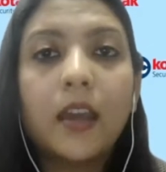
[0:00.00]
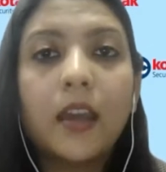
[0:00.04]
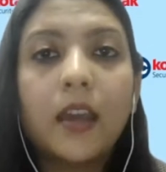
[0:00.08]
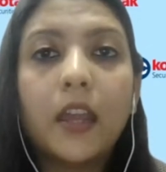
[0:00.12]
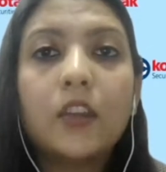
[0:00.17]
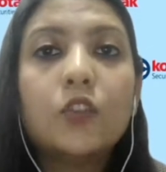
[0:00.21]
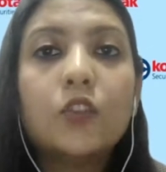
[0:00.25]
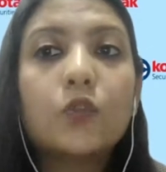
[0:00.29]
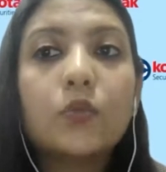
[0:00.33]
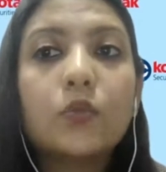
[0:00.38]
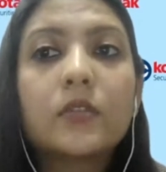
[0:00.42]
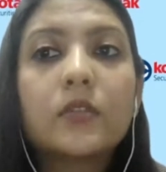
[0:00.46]

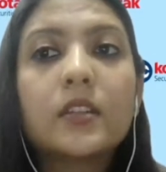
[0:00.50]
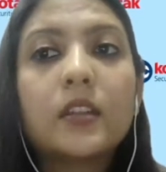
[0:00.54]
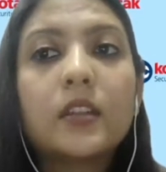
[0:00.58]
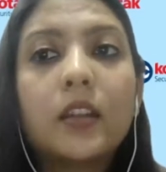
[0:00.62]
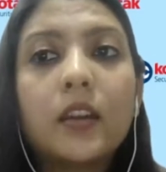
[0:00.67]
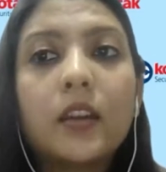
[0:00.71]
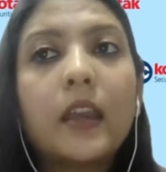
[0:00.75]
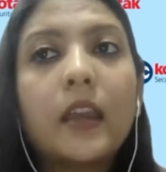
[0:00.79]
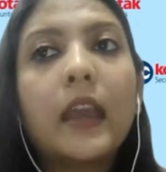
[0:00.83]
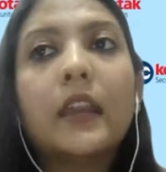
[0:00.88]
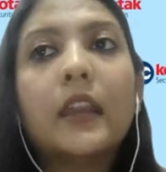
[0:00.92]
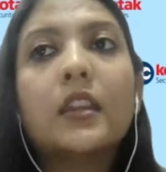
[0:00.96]
and use it
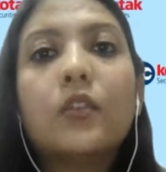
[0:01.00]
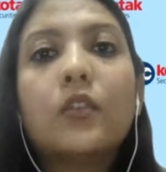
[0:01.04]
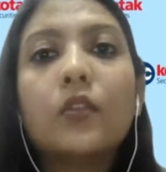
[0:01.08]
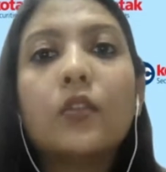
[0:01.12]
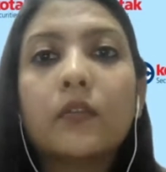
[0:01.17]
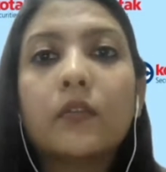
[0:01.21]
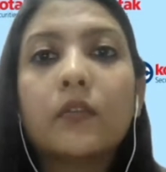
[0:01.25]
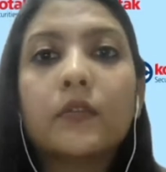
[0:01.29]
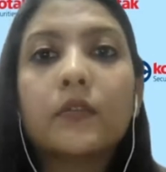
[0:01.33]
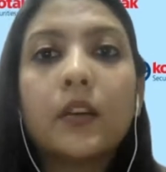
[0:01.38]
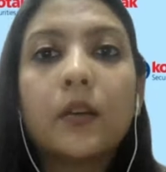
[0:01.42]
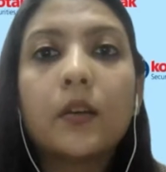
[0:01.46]
in any
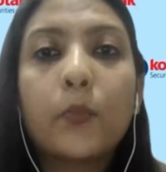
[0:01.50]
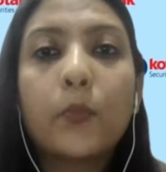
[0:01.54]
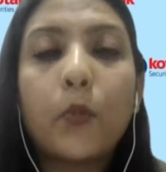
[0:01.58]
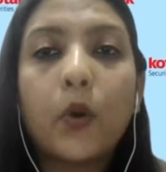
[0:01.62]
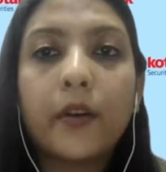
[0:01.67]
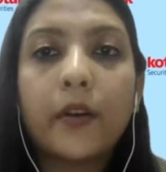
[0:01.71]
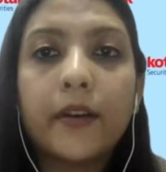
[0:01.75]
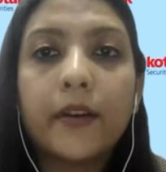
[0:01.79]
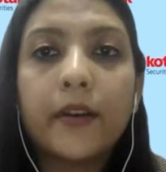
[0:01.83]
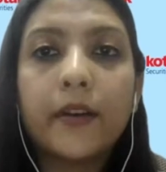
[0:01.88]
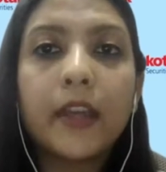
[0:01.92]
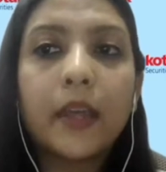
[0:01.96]
of the
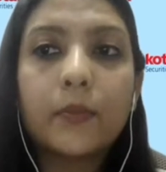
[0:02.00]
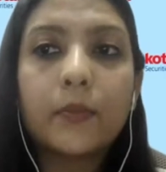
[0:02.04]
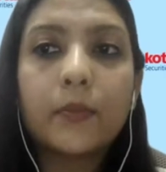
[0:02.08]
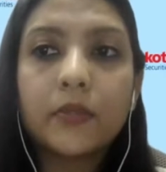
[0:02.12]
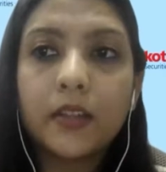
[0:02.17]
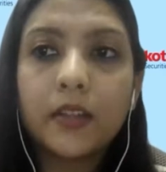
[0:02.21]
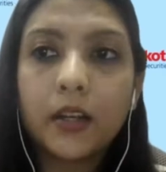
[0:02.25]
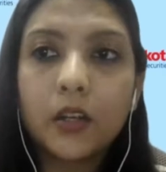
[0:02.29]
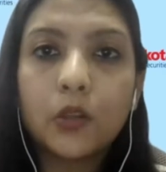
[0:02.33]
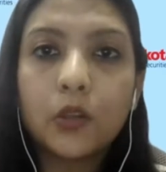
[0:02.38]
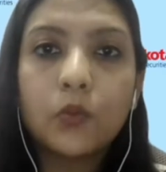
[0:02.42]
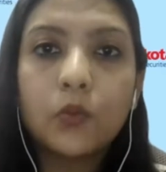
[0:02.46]
order types
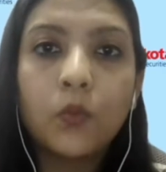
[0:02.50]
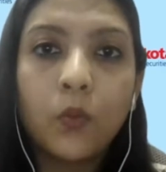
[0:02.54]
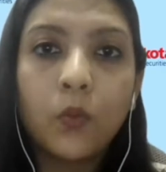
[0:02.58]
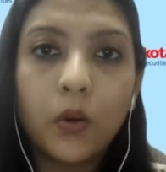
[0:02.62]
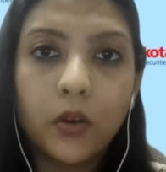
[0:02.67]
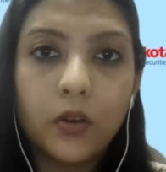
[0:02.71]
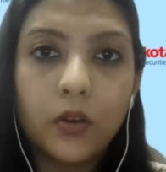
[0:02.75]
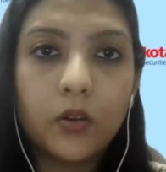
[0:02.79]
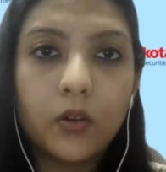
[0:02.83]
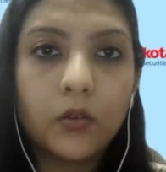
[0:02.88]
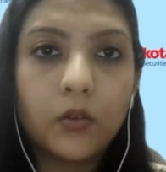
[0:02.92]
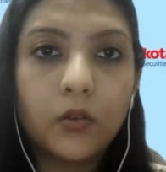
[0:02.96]
that you
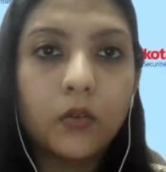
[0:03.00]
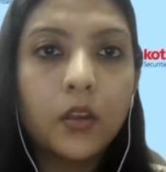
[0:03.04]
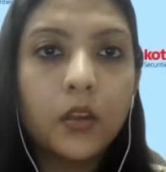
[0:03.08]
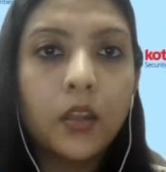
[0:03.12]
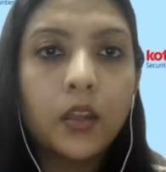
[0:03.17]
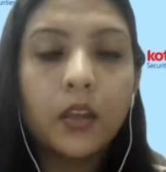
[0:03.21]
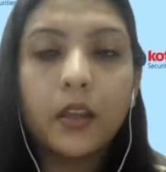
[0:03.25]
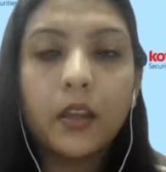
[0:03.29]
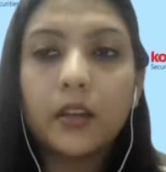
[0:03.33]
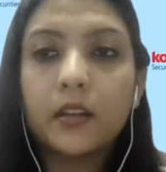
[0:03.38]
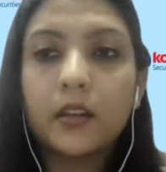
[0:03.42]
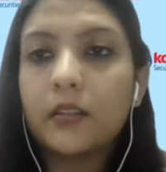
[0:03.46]
want to
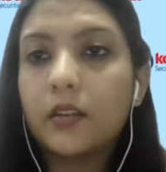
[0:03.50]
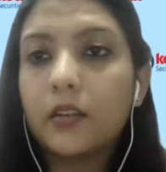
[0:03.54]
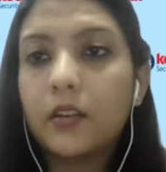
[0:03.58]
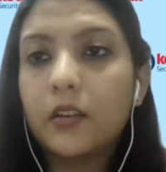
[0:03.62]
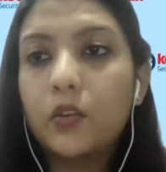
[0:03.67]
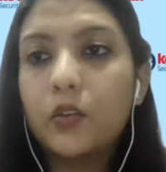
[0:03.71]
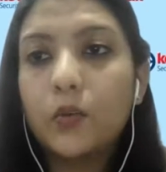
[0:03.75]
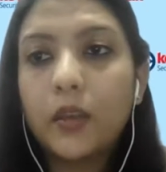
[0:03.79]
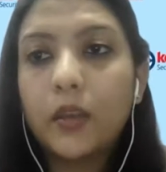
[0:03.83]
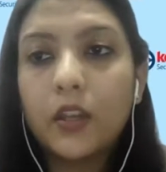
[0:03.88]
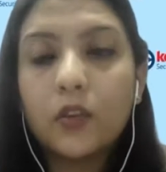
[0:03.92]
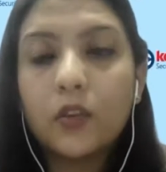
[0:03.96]
it uh,
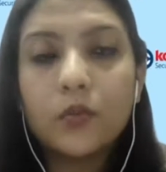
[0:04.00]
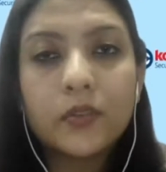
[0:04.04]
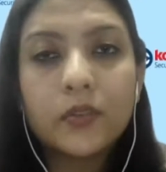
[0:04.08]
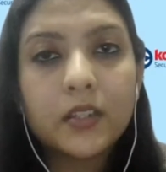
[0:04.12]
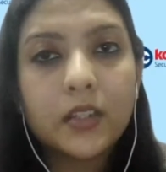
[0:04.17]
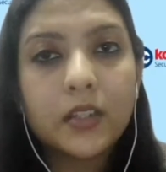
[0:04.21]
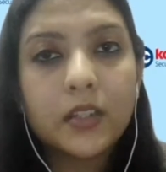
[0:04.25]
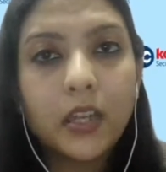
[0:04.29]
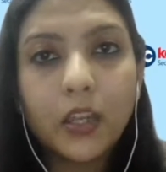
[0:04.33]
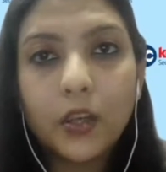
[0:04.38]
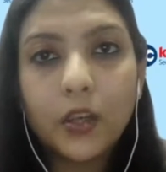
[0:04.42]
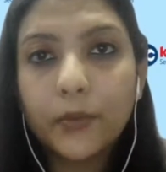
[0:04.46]
you can use
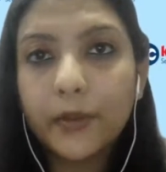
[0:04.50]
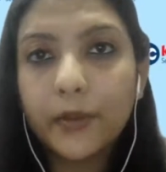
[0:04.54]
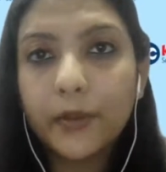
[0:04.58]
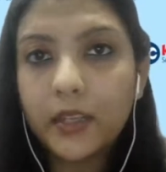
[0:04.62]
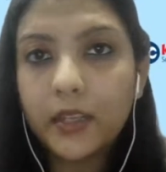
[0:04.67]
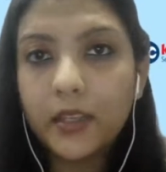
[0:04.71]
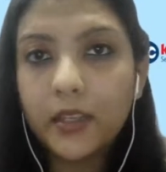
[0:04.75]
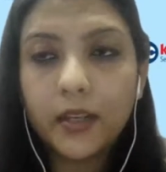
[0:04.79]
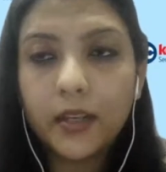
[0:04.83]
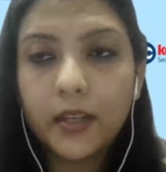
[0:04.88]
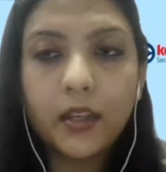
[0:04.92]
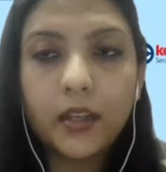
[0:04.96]
it in
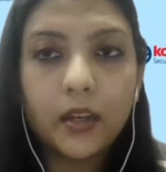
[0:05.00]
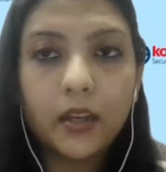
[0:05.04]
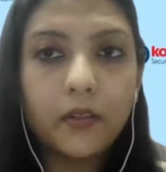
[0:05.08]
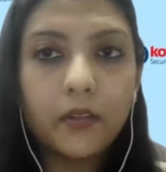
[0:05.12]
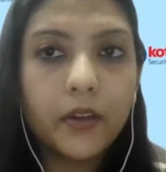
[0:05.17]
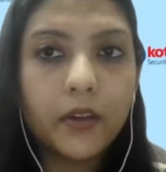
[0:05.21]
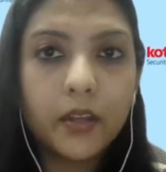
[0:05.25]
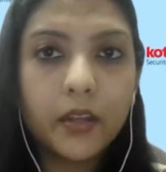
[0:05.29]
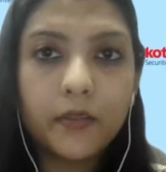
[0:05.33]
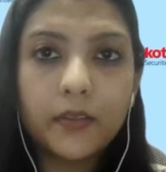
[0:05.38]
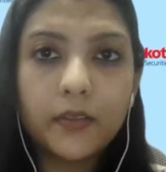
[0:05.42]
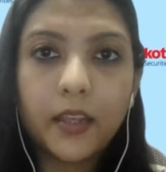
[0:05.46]
equity and
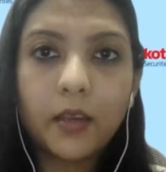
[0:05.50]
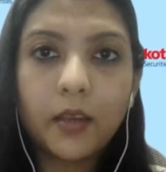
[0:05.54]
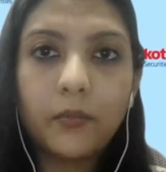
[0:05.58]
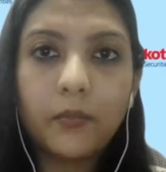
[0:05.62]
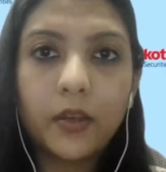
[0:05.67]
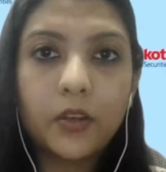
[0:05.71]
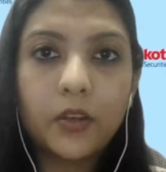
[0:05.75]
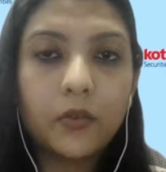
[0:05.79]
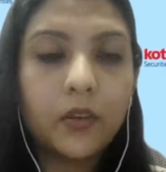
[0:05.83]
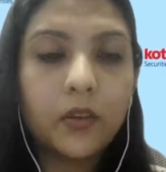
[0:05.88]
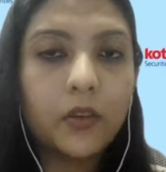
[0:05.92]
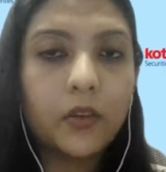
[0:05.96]
derivative
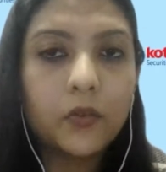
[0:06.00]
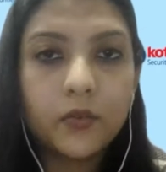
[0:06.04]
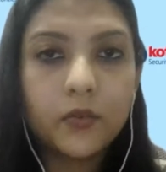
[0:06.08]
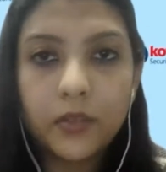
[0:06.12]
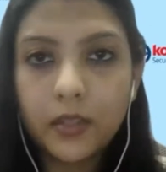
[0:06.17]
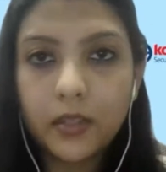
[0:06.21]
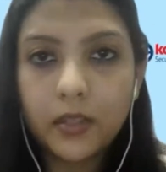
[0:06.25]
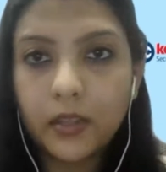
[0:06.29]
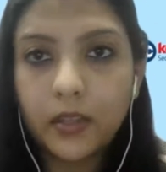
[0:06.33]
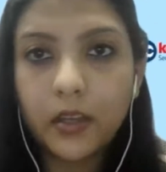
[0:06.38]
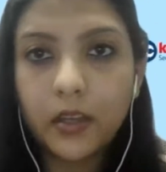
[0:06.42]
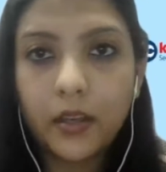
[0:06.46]
segment you can
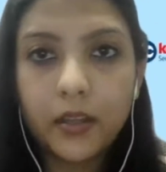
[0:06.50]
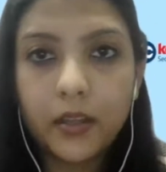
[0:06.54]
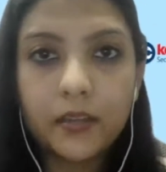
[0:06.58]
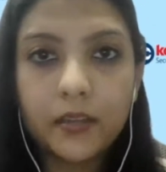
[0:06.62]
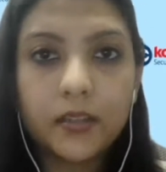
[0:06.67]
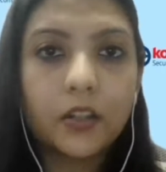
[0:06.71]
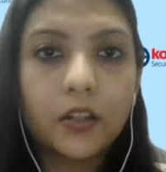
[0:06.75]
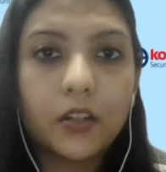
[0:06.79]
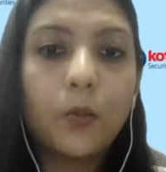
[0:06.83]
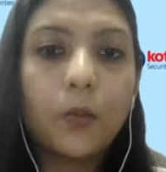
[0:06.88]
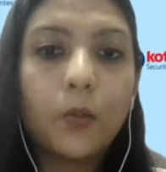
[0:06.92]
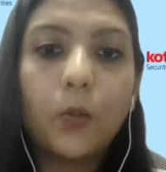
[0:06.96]
use it in
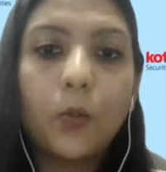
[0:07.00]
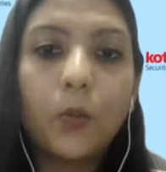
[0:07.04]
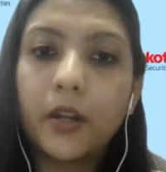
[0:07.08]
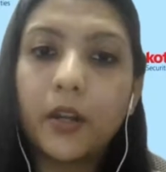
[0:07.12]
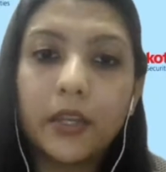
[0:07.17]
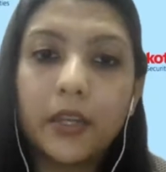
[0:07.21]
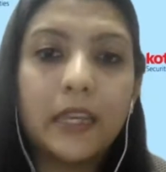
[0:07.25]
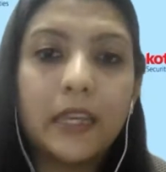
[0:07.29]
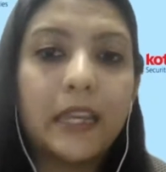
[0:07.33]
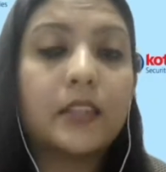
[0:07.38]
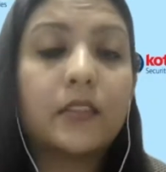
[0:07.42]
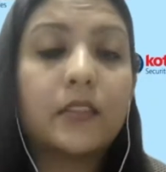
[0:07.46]
currency and
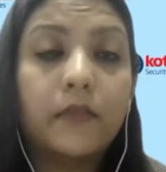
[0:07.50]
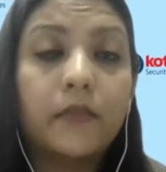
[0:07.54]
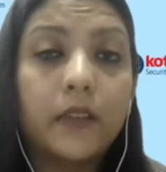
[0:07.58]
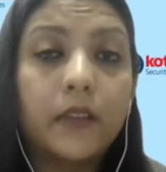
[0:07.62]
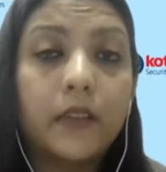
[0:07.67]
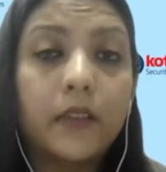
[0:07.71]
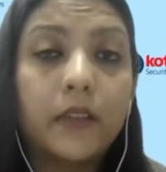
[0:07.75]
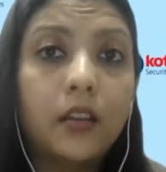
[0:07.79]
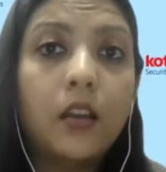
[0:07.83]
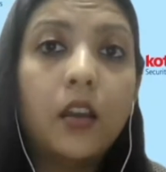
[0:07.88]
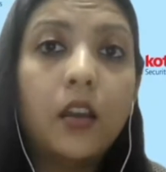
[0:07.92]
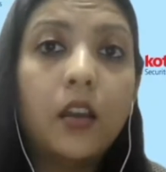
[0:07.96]
commodity as
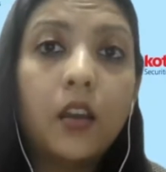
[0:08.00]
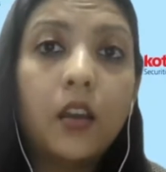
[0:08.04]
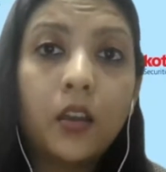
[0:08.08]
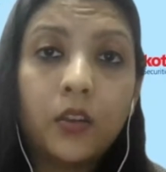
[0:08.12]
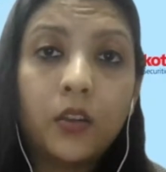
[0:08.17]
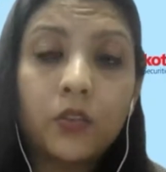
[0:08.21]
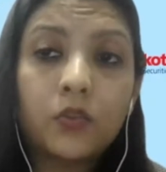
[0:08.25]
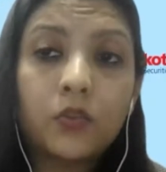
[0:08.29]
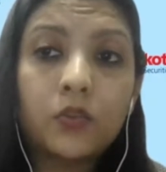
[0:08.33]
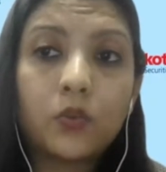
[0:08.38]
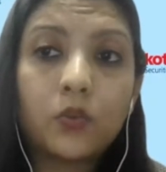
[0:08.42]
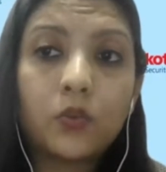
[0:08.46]
well
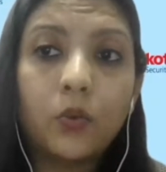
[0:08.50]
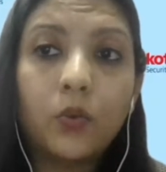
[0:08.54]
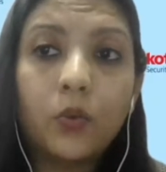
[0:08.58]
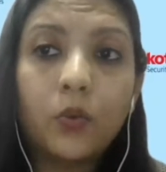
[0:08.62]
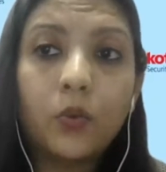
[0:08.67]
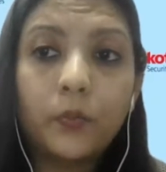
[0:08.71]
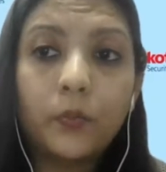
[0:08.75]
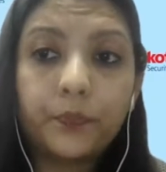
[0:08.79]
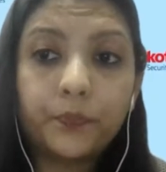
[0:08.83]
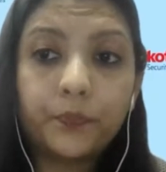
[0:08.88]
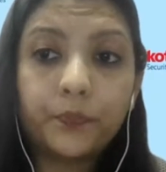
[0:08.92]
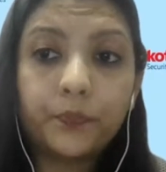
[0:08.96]

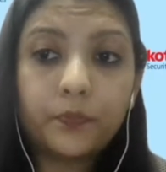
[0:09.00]
so